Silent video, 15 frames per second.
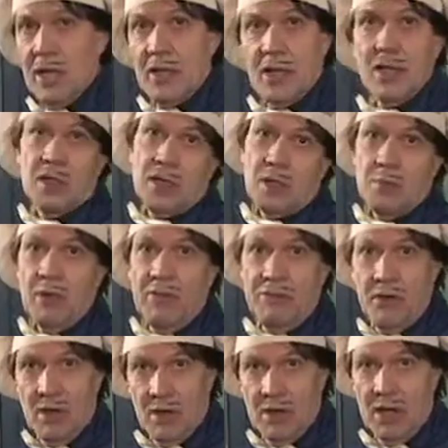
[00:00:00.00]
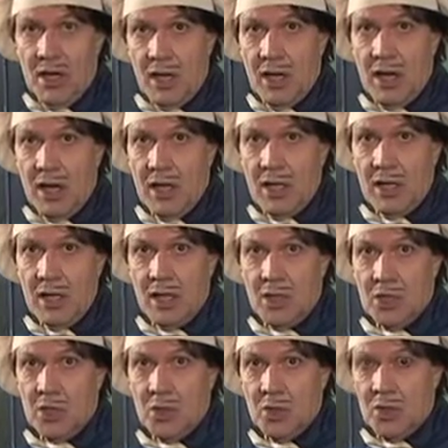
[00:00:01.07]
I did this before the
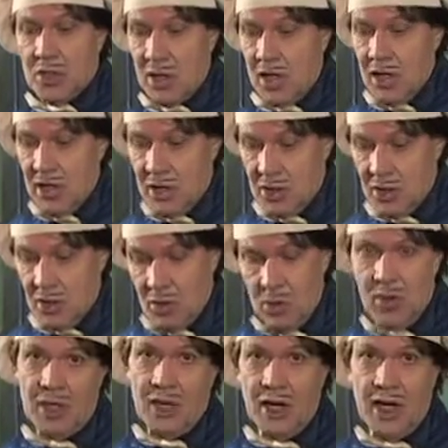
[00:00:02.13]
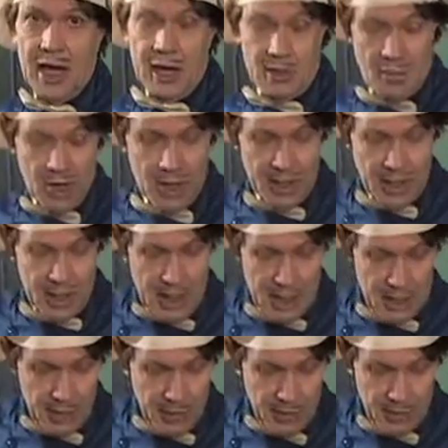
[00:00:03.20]
show started, so we're going to add them all
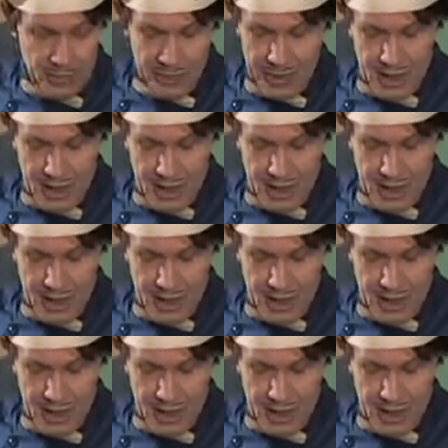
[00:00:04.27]
together.